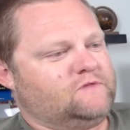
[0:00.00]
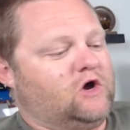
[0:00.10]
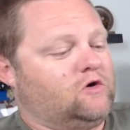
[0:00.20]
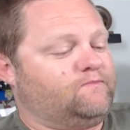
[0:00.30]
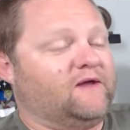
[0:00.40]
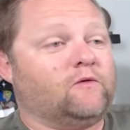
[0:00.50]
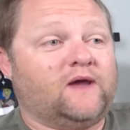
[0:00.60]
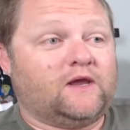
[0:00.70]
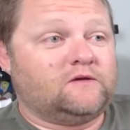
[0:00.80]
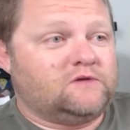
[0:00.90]
oh, by the
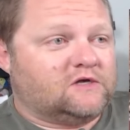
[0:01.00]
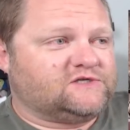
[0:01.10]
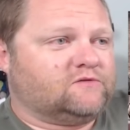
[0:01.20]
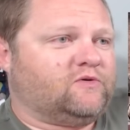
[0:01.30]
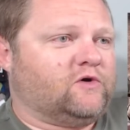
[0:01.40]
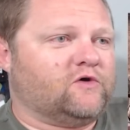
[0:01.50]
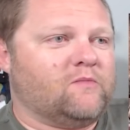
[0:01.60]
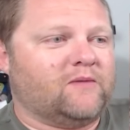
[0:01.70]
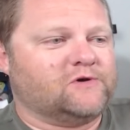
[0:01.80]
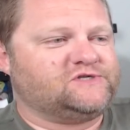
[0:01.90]
way, also important to
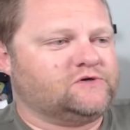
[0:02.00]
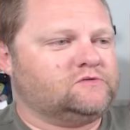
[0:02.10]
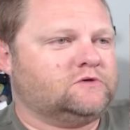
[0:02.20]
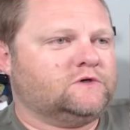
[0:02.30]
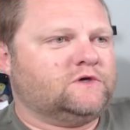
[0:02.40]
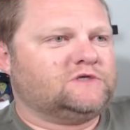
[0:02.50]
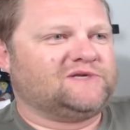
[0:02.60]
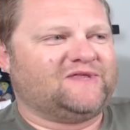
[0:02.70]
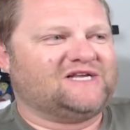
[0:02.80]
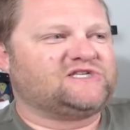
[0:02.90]
remember too,
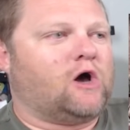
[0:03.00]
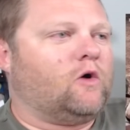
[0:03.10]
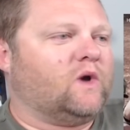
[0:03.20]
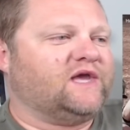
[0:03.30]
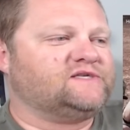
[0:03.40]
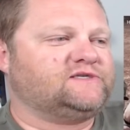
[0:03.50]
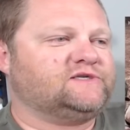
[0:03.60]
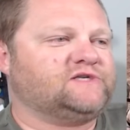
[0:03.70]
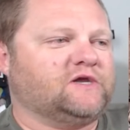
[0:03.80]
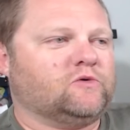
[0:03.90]
something that's always
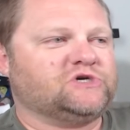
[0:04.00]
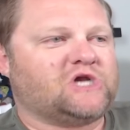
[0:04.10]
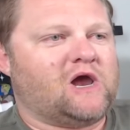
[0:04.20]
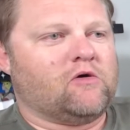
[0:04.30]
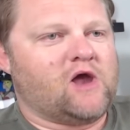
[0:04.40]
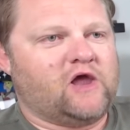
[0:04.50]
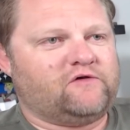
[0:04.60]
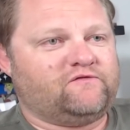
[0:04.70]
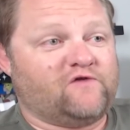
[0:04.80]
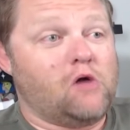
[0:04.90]
distinguished Iran
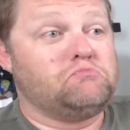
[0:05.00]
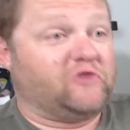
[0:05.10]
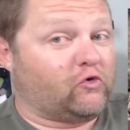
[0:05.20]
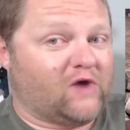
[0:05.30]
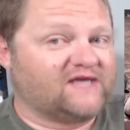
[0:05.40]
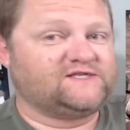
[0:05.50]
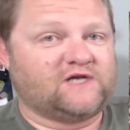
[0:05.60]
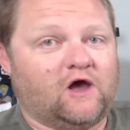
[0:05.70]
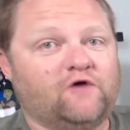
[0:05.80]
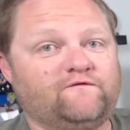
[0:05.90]
from the rest
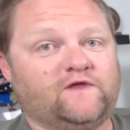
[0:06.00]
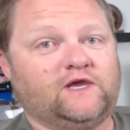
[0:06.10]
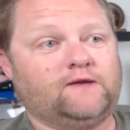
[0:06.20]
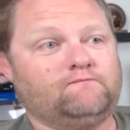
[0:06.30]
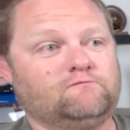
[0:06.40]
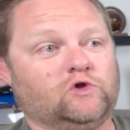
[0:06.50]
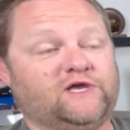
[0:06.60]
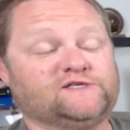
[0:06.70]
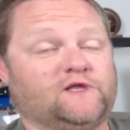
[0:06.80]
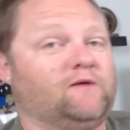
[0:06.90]
of the really
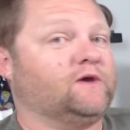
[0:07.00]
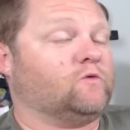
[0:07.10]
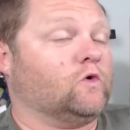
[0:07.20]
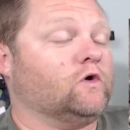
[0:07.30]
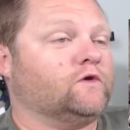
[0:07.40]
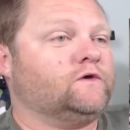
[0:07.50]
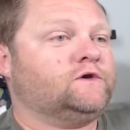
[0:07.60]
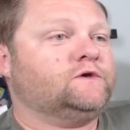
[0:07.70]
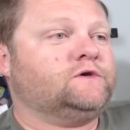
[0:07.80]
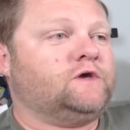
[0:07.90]
Islamic world,
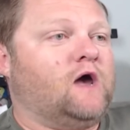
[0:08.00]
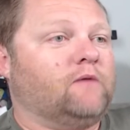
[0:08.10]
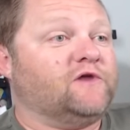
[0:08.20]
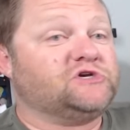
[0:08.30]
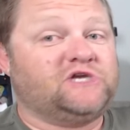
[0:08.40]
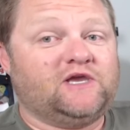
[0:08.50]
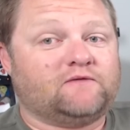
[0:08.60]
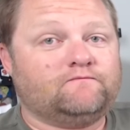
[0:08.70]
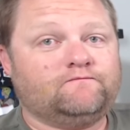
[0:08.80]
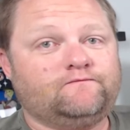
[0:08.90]
um, they're Shia.
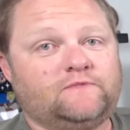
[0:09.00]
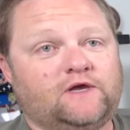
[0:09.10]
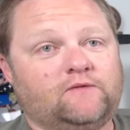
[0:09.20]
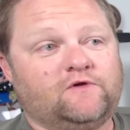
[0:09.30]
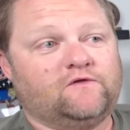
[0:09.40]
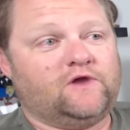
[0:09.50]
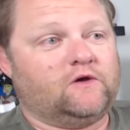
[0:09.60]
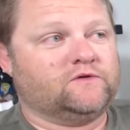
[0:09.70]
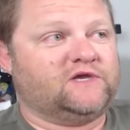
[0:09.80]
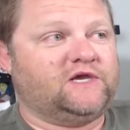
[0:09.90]
Um, they're the
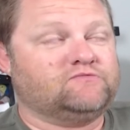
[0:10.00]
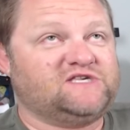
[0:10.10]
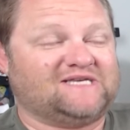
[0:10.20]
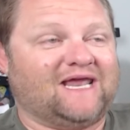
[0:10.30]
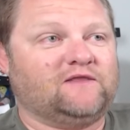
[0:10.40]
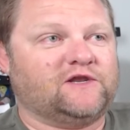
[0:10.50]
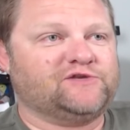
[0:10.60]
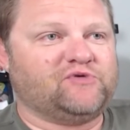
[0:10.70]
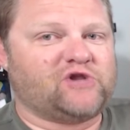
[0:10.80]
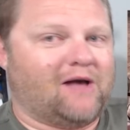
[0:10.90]
only state that is
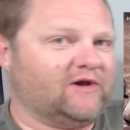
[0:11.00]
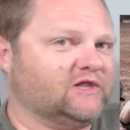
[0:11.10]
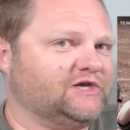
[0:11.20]
predominantly